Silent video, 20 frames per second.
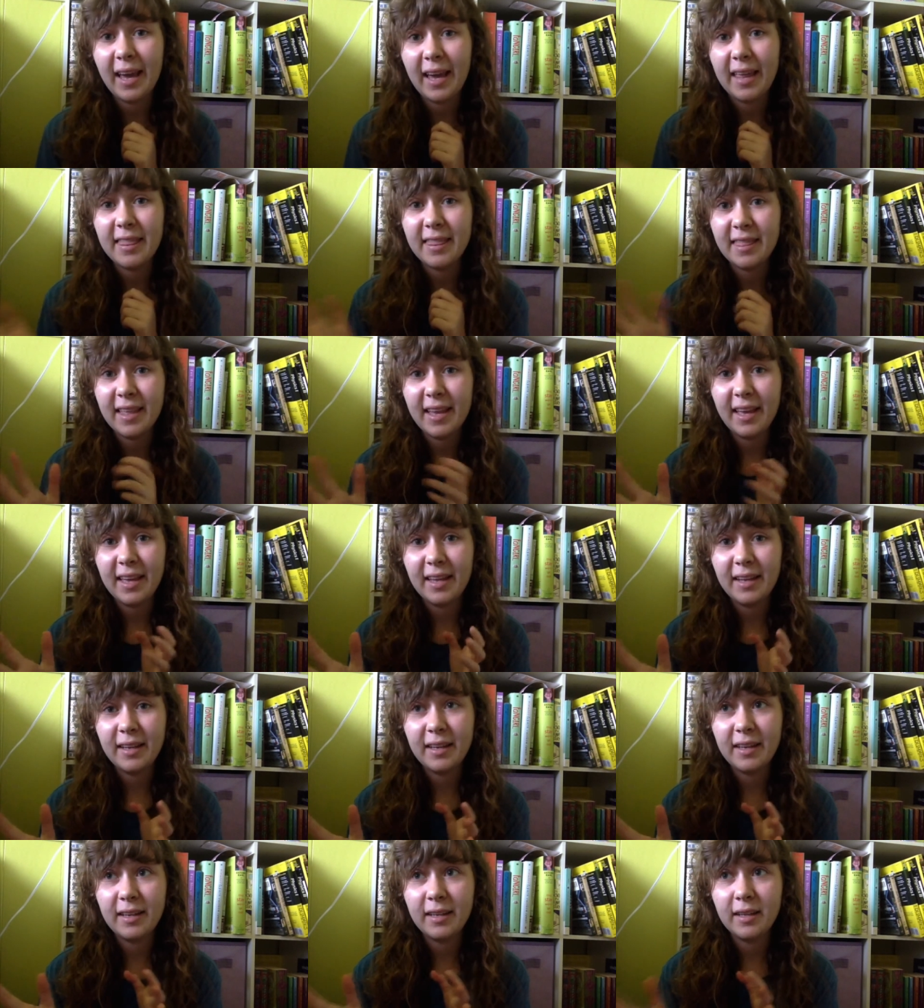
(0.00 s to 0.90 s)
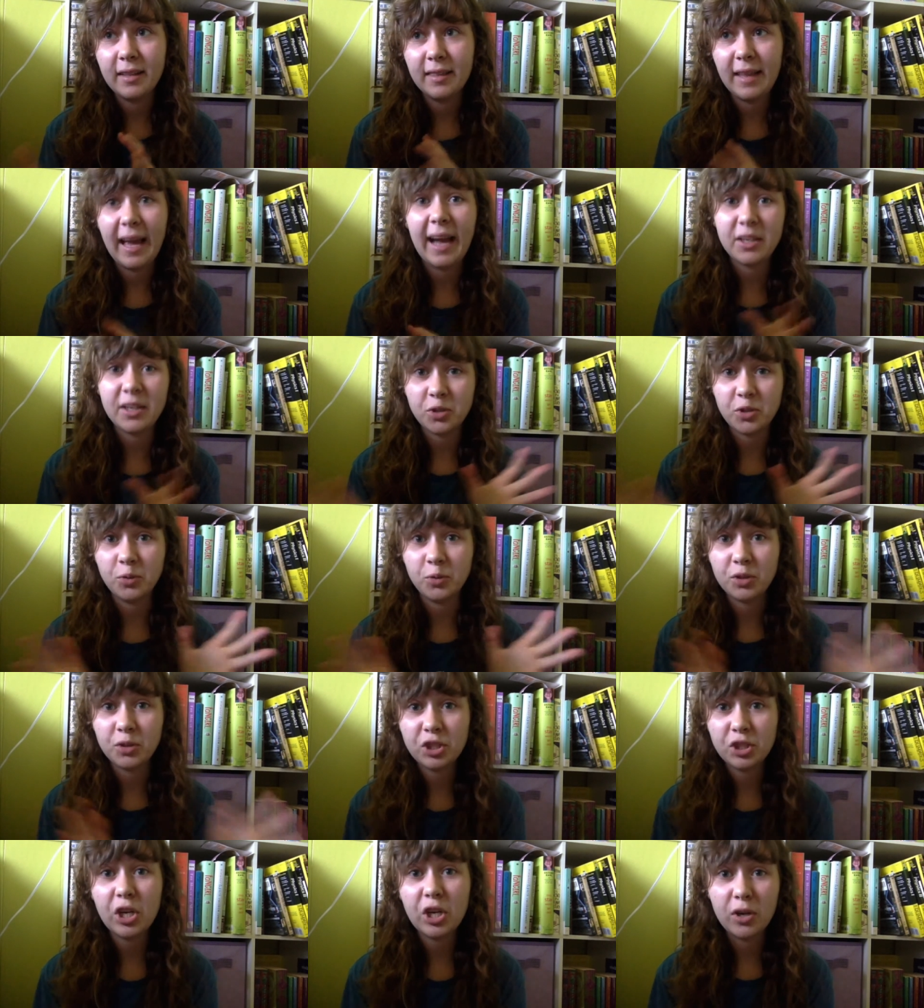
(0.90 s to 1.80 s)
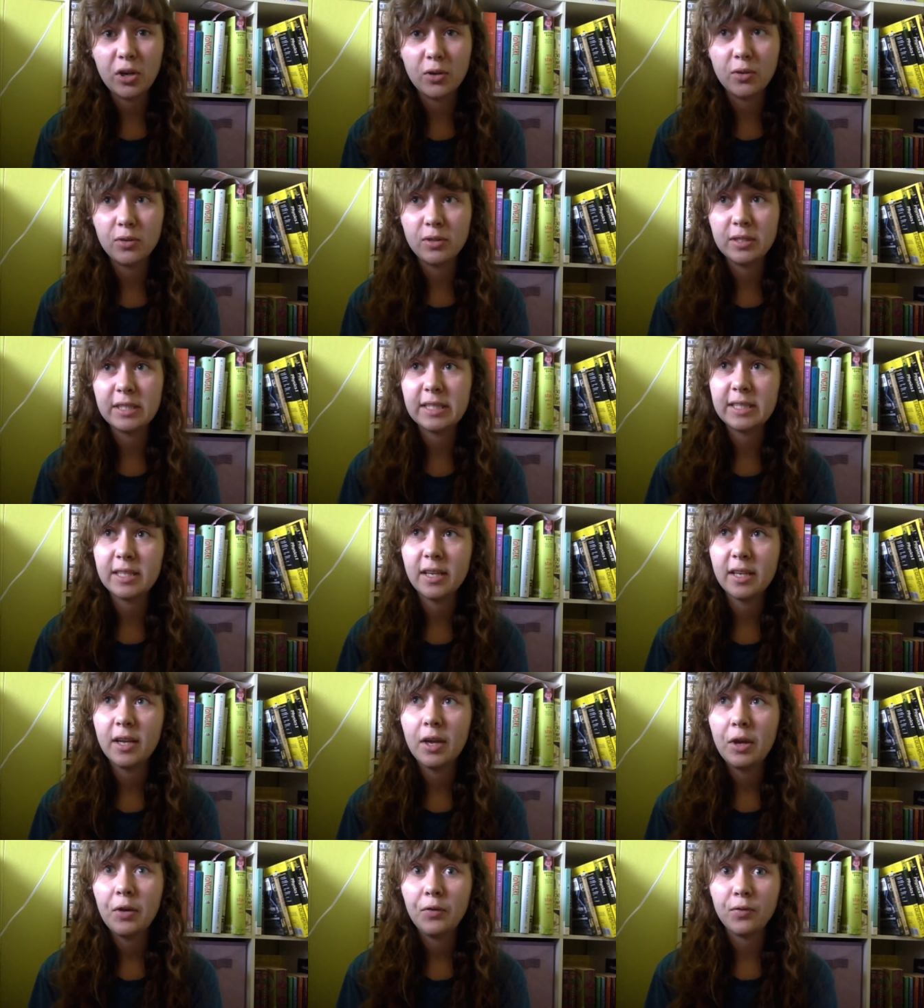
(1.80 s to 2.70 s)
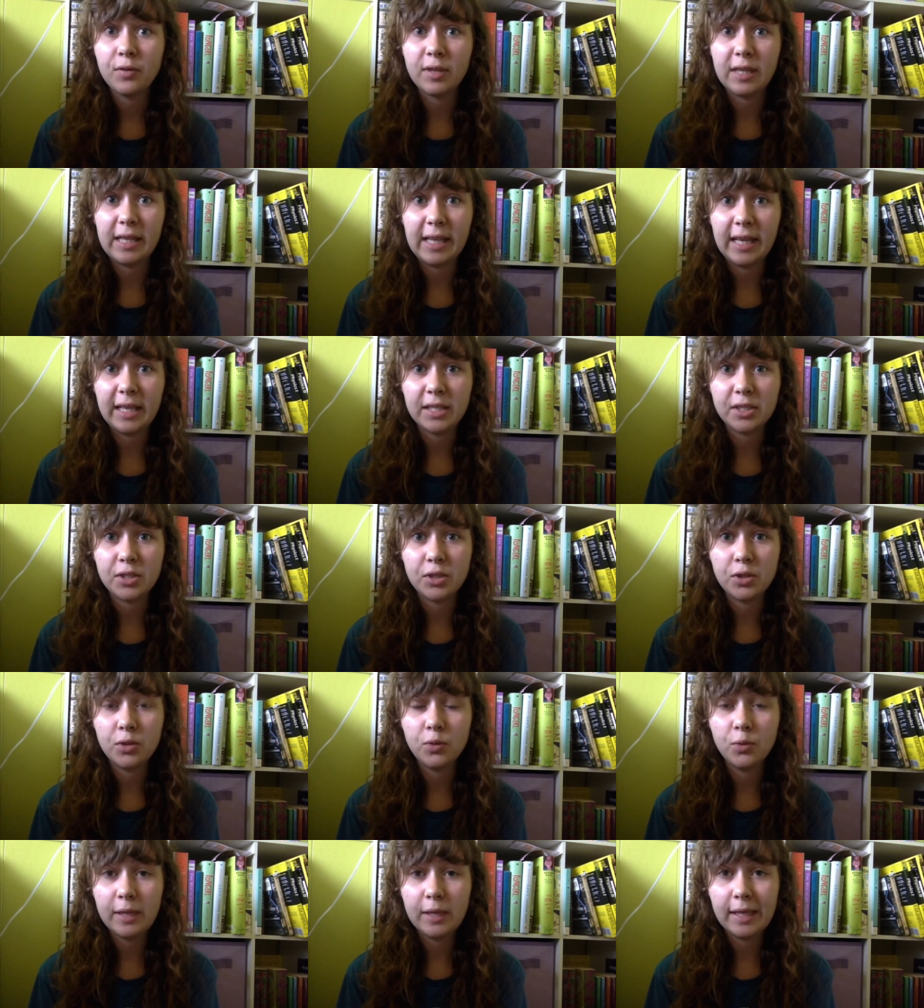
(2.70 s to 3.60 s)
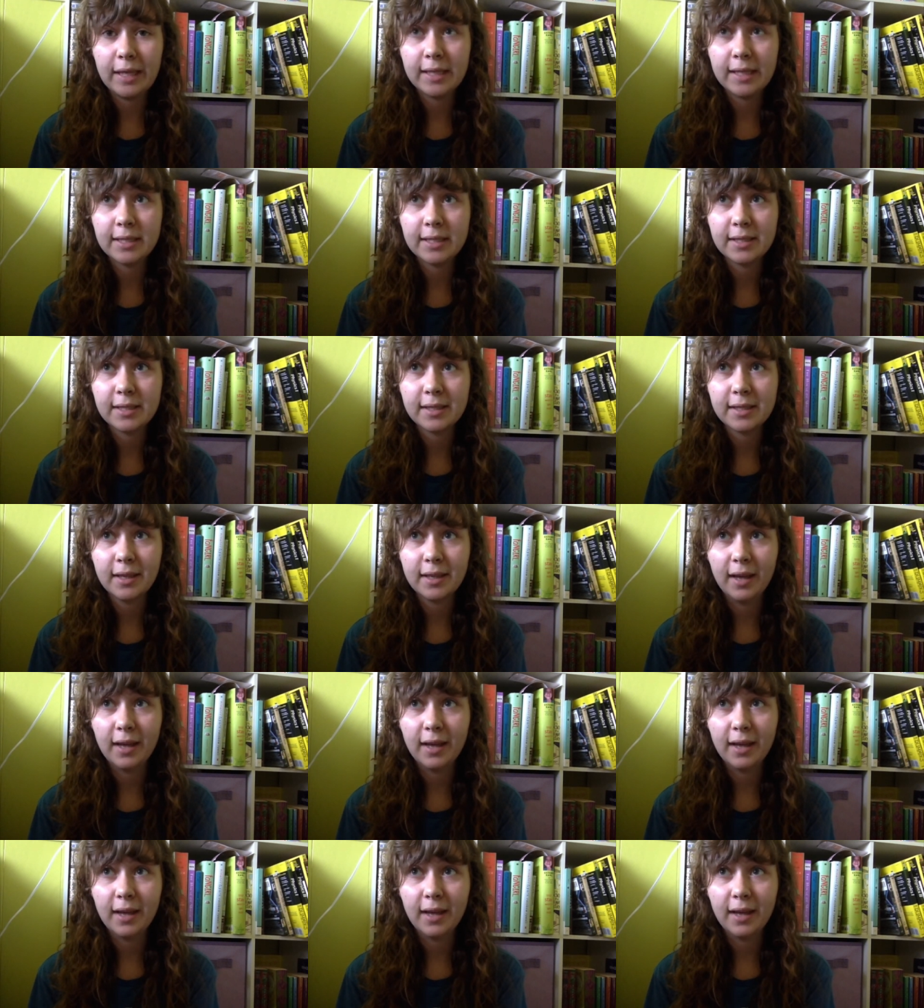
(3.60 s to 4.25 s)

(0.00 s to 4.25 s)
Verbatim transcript: and then the actual shows for the last two weeks.